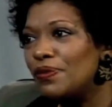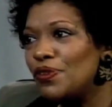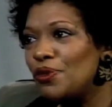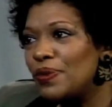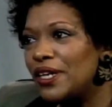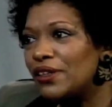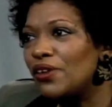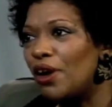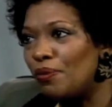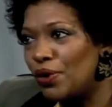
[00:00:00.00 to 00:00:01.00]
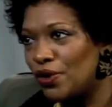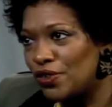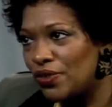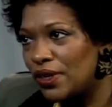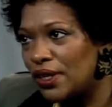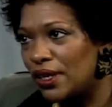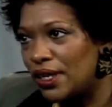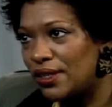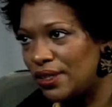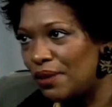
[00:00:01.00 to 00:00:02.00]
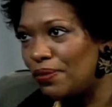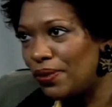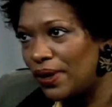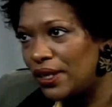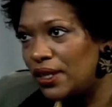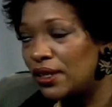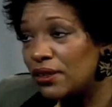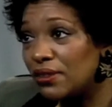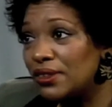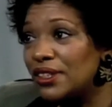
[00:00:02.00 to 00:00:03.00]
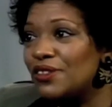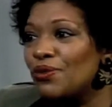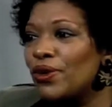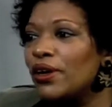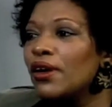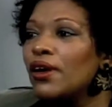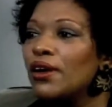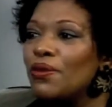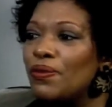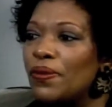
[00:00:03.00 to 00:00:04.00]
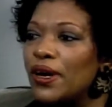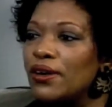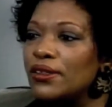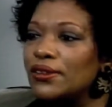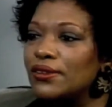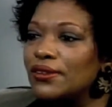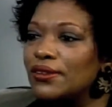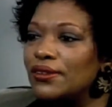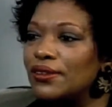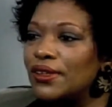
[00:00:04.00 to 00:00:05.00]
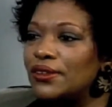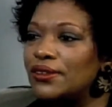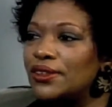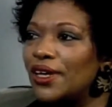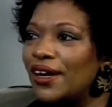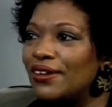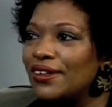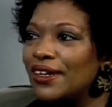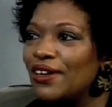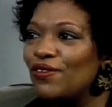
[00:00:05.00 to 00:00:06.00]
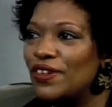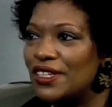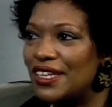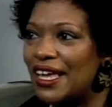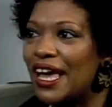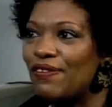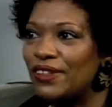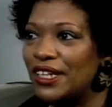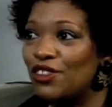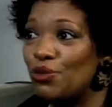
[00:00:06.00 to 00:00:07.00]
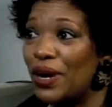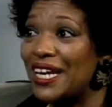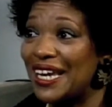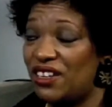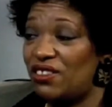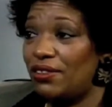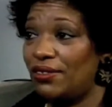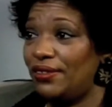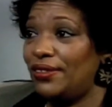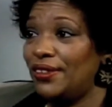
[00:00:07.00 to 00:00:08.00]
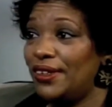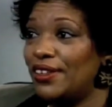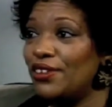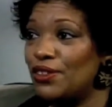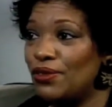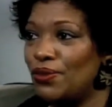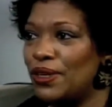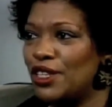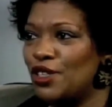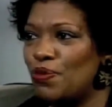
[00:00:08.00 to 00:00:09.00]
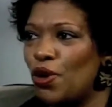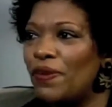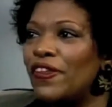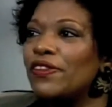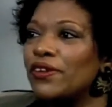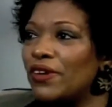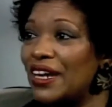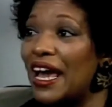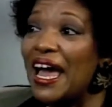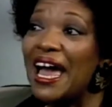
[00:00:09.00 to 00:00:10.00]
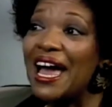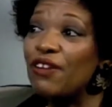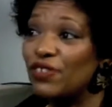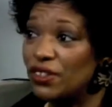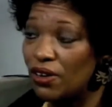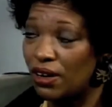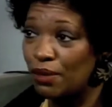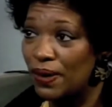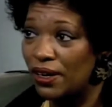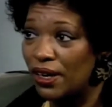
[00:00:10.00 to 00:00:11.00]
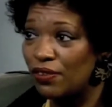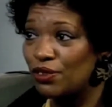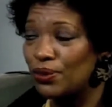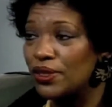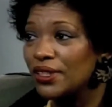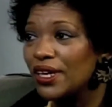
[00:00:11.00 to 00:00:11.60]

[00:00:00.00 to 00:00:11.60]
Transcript: being taught poetry at some point in the school system where a child feels that they have to get the right answer. You read this poem, and then they're going to have to talk about it afterwards.